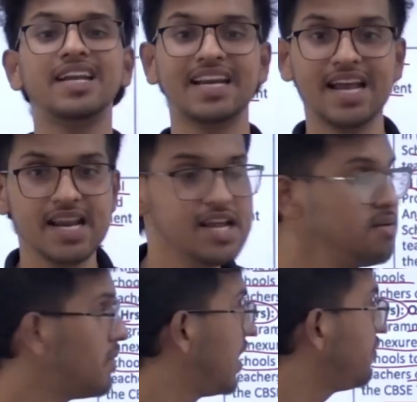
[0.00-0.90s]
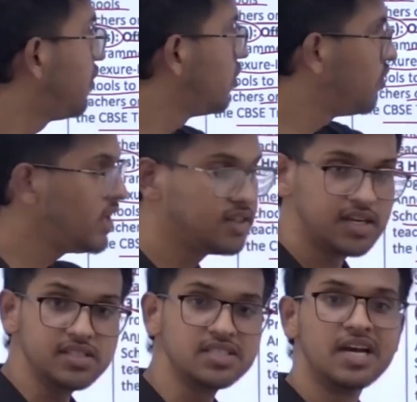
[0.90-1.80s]
training by following
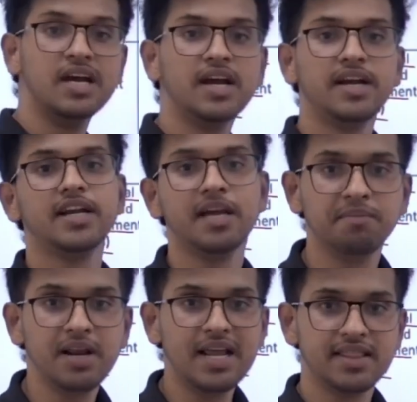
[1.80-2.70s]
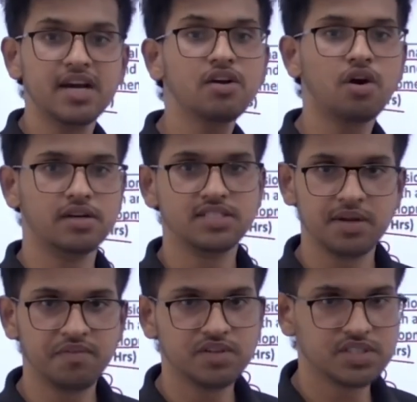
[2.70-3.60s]
this table and the
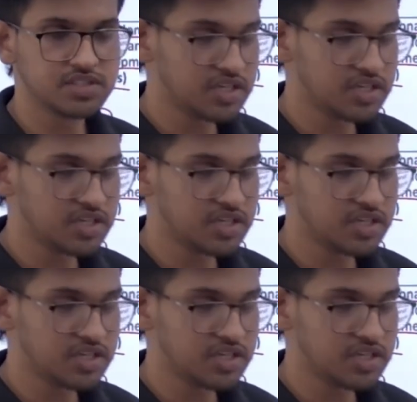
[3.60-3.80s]
concept which is